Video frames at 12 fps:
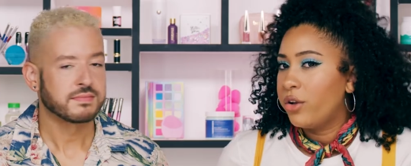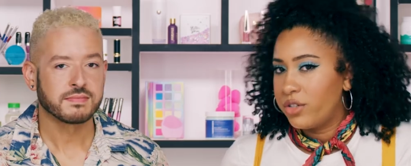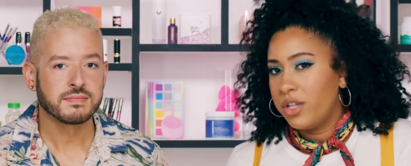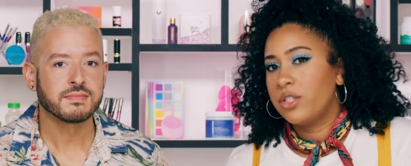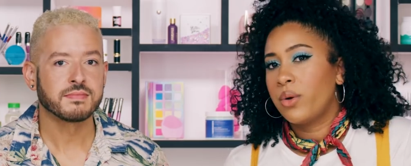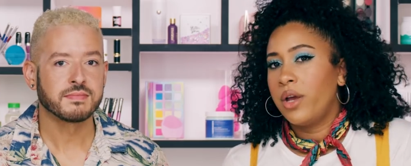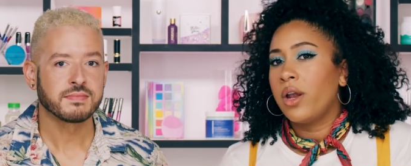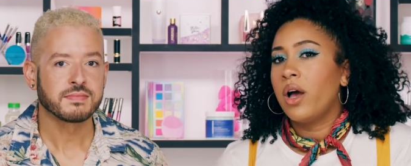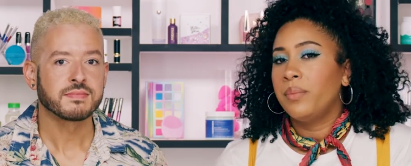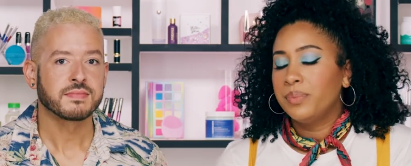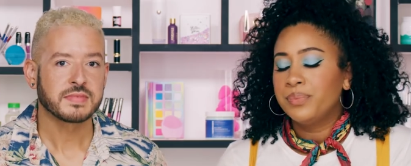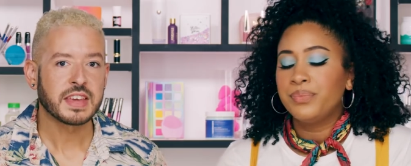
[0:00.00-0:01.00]
Speaker 1: your mm-hmm. sunscreen mm-hmm.
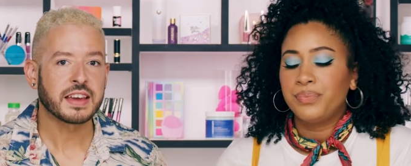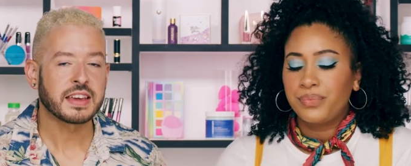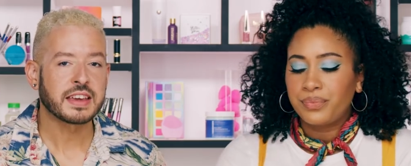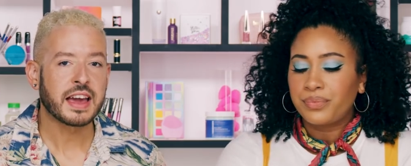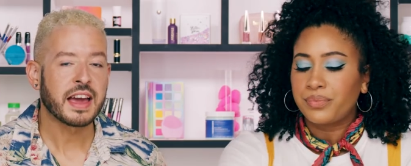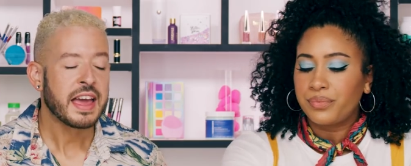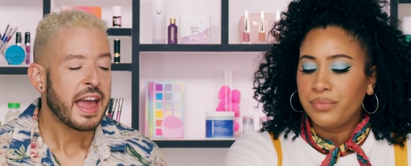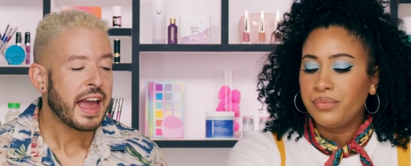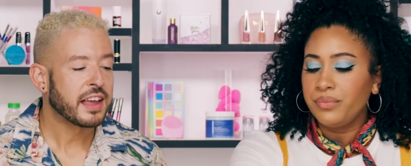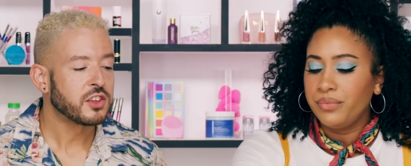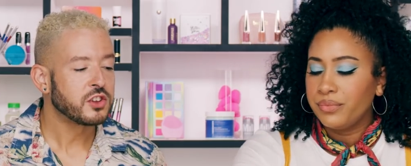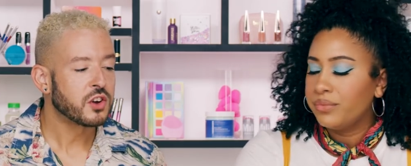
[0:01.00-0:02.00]
on. Yeah, yeah, yeah.
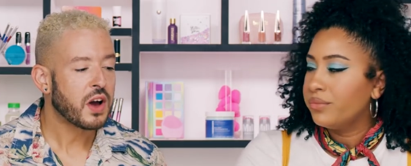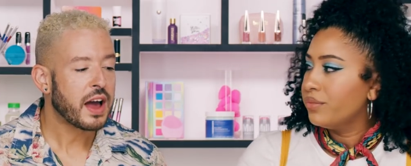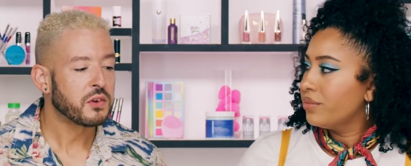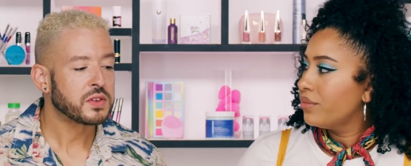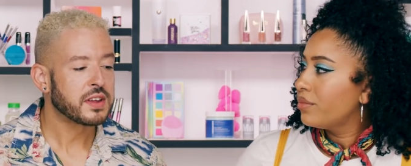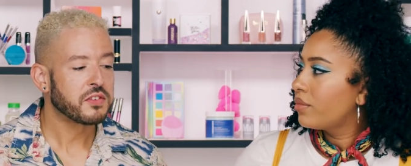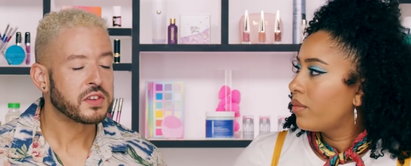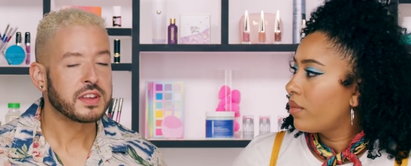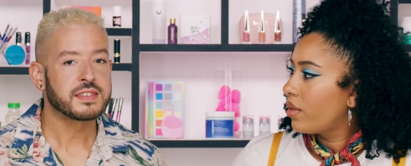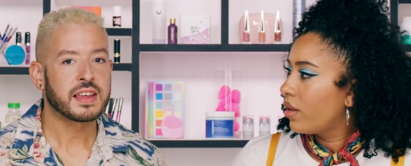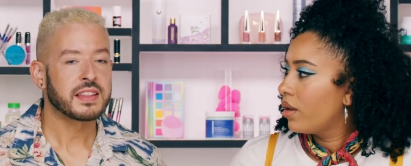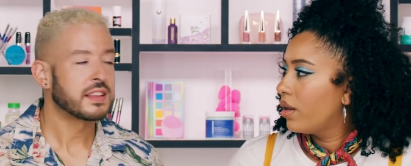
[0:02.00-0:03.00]
And you know, I would
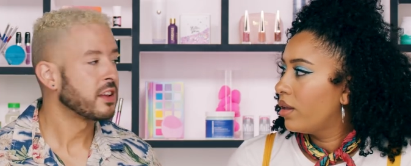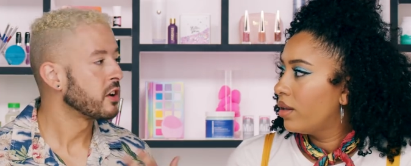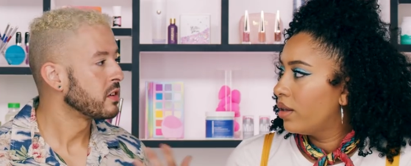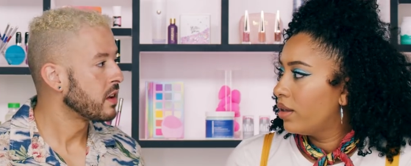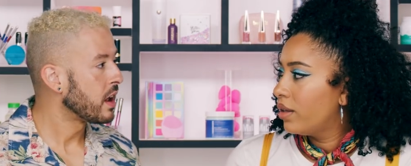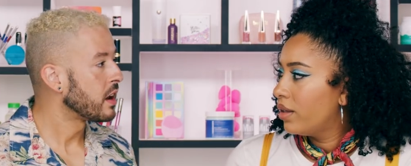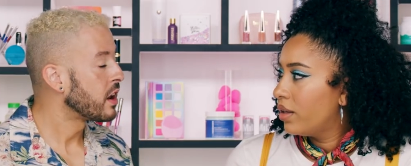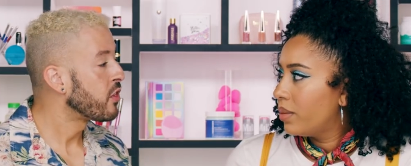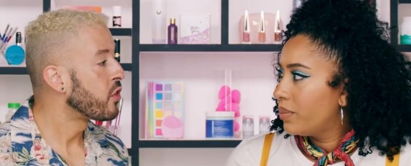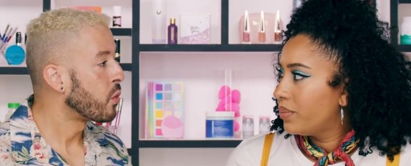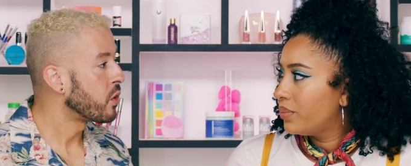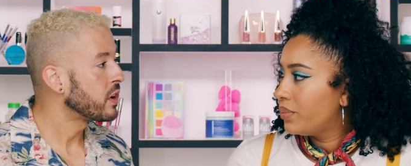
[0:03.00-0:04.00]
definitely say that they're an
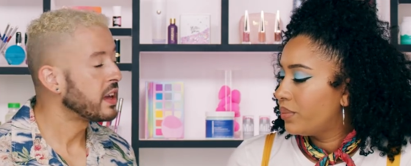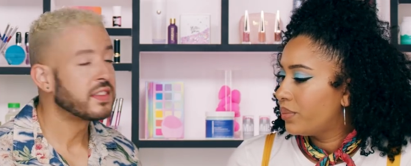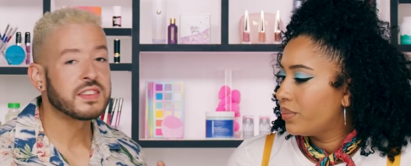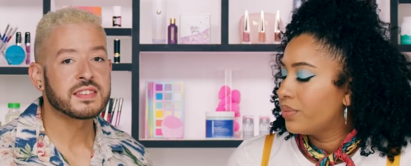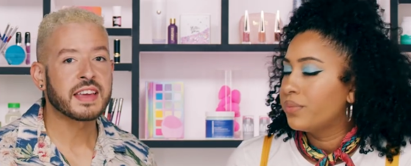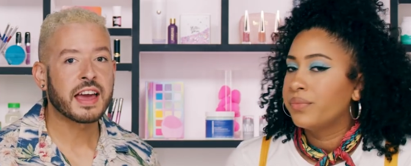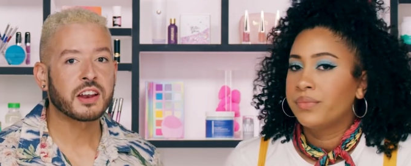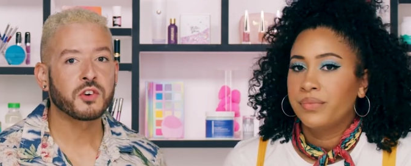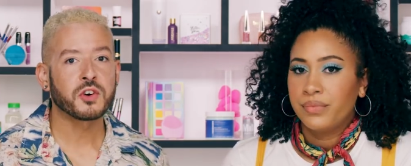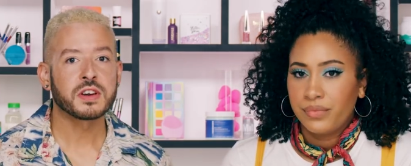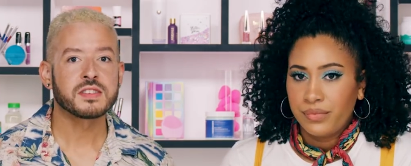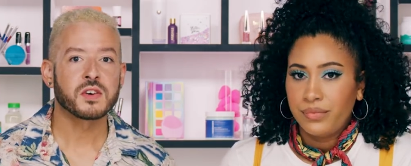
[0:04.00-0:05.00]
authority in this
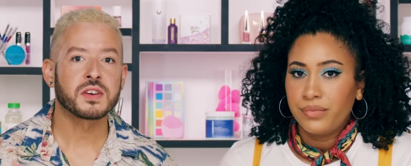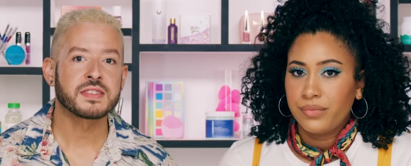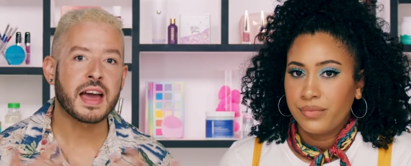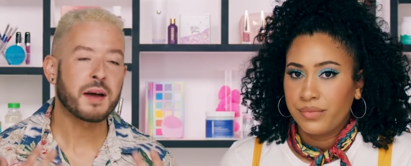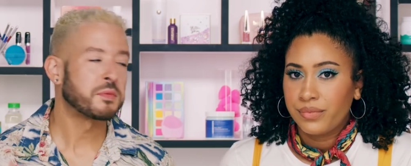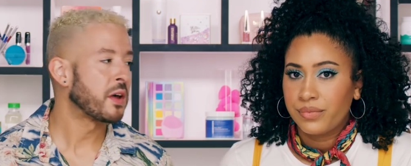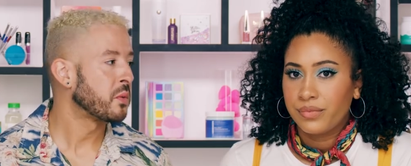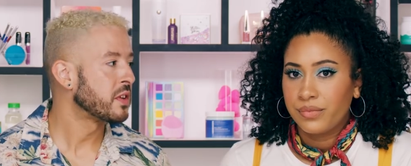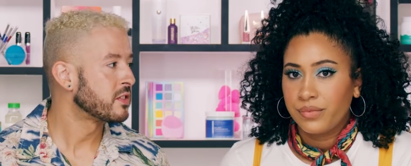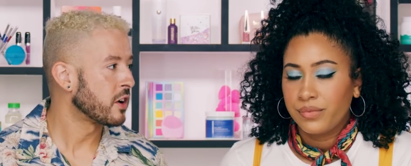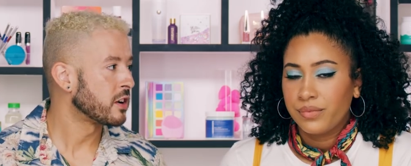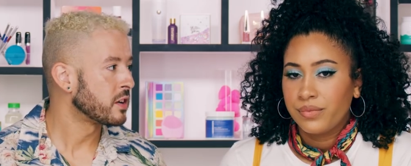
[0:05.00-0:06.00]
category, so mm-hmm. it's apt that we
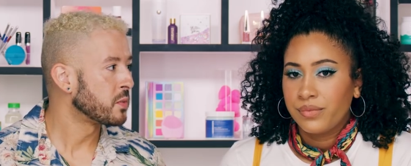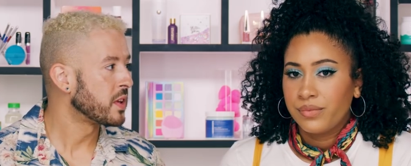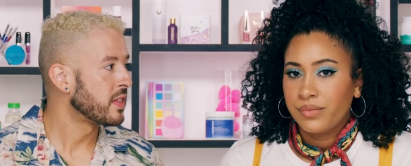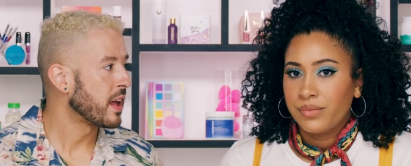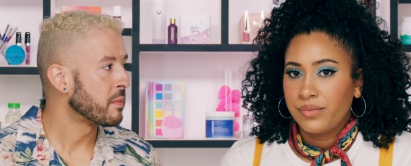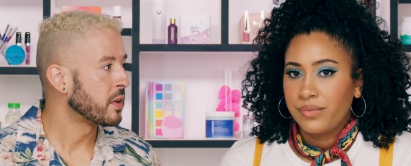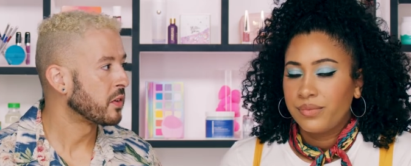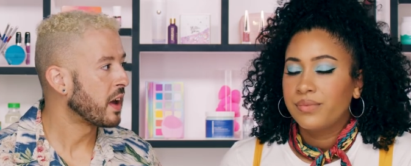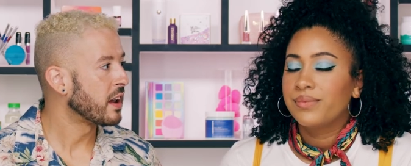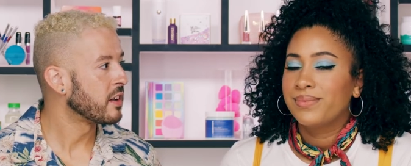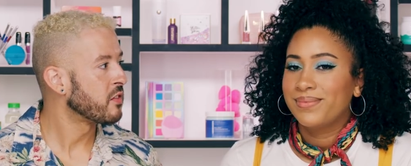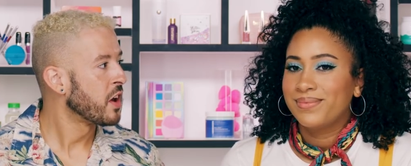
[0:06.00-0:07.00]
started with them and
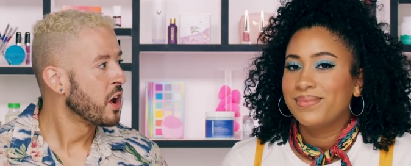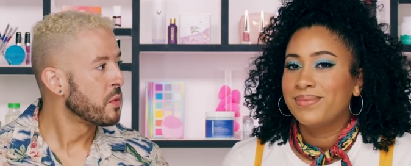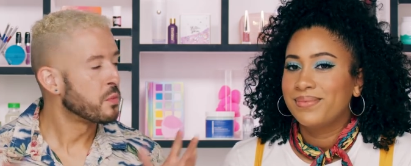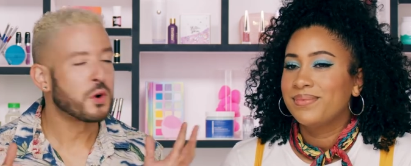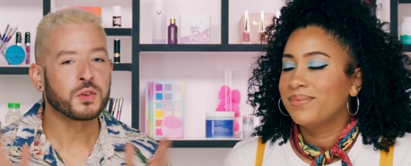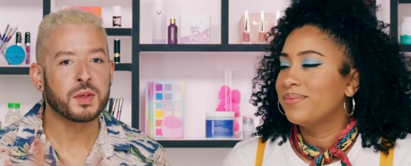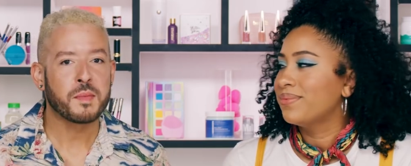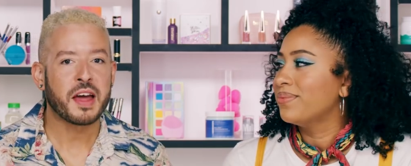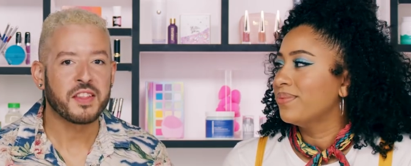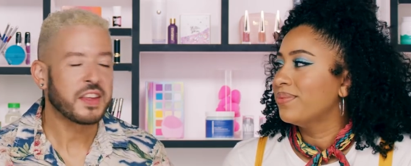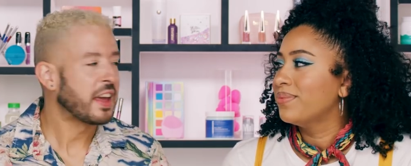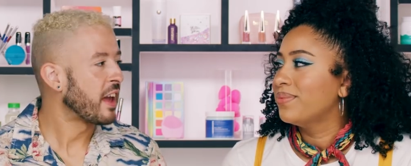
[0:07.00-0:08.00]
kind of broke them
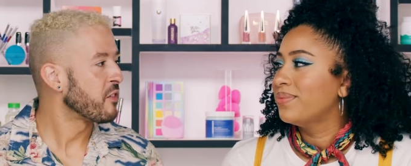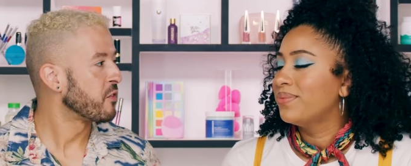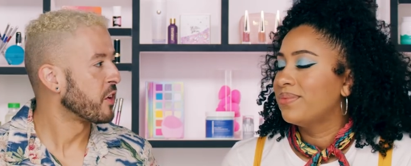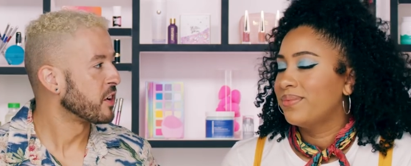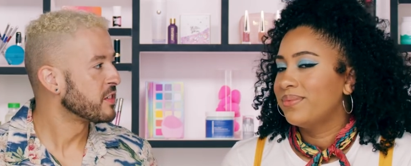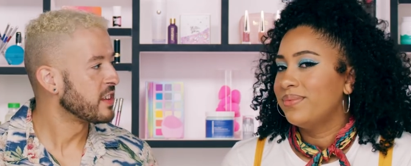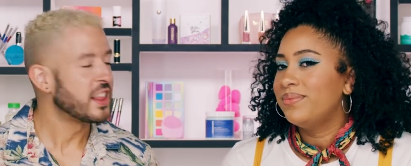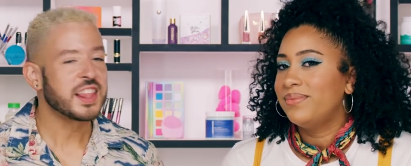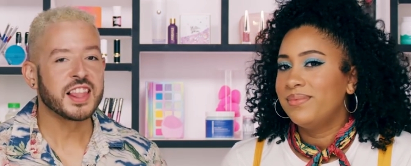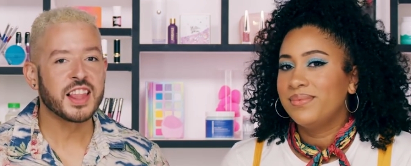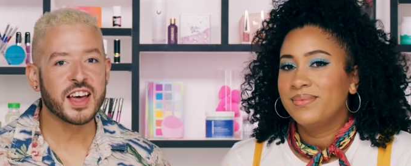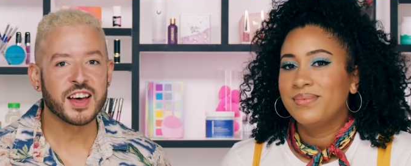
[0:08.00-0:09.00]
out of the gate 1st mm-hmm.
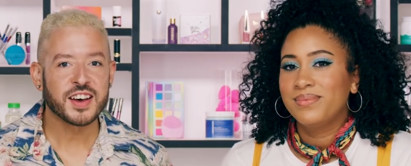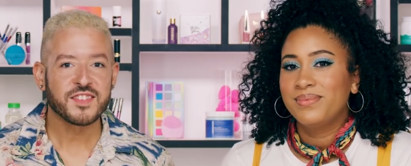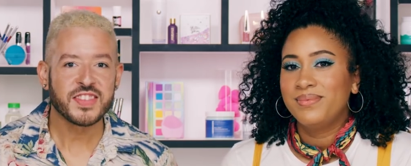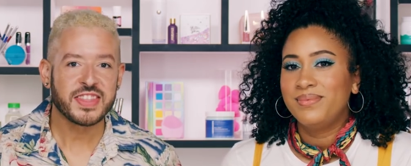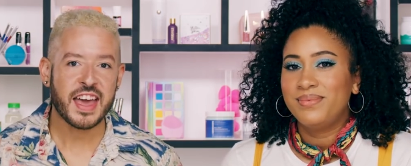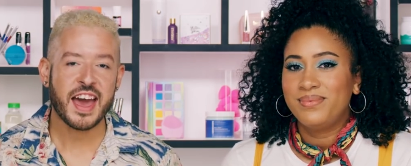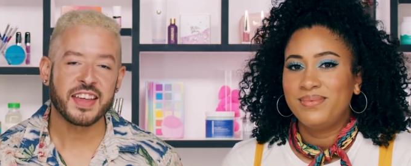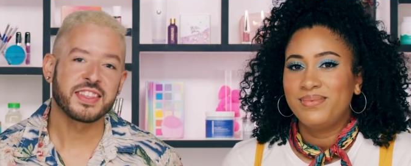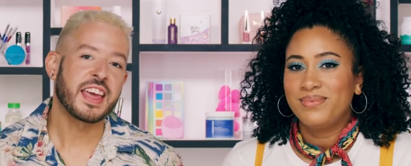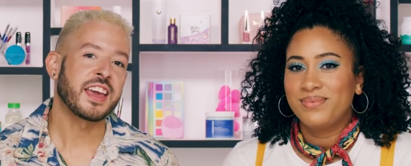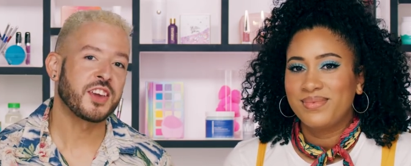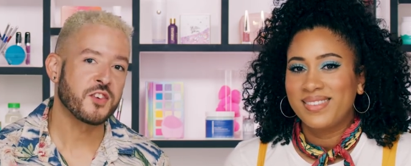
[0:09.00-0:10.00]
Love that. Mm-hmm.
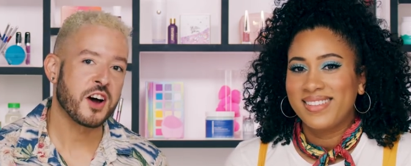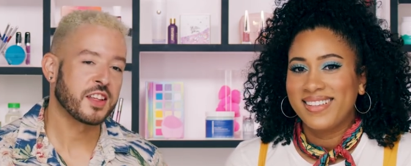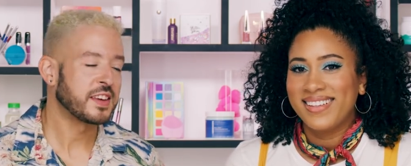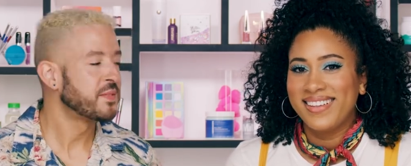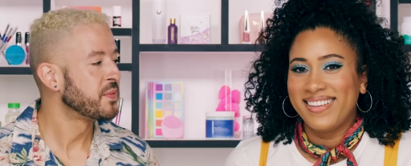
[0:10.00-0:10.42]
Thank you, Holly.